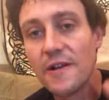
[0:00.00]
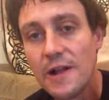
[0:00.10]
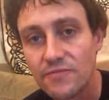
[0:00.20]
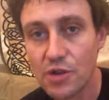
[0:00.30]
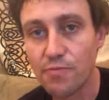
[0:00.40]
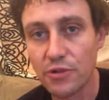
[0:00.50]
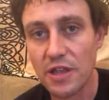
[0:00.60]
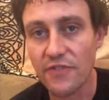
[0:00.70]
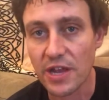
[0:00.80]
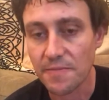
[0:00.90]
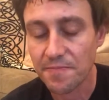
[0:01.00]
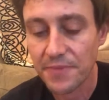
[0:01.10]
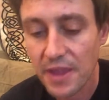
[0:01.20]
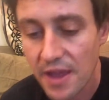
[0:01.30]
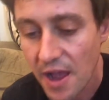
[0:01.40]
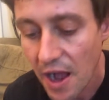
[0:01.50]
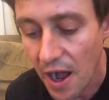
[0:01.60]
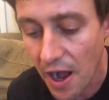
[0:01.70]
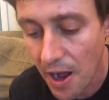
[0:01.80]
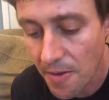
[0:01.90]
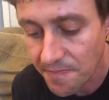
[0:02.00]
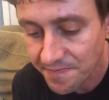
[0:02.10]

to believe in it. Um,